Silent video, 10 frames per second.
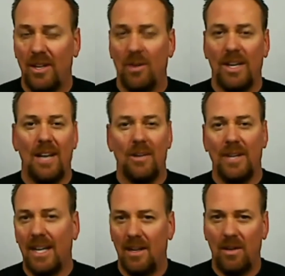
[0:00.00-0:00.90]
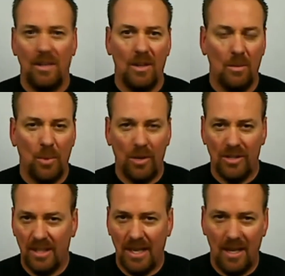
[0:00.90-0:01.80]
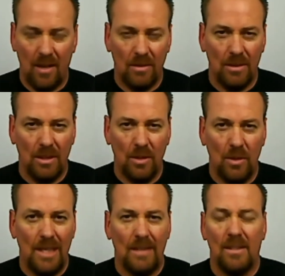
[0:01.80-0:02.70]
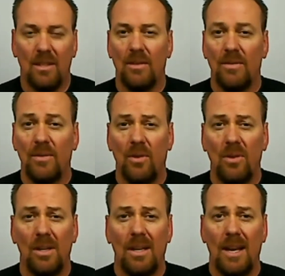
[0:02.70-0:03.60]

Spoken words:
You don't calorie count. You don't portion count. You eat until you're full.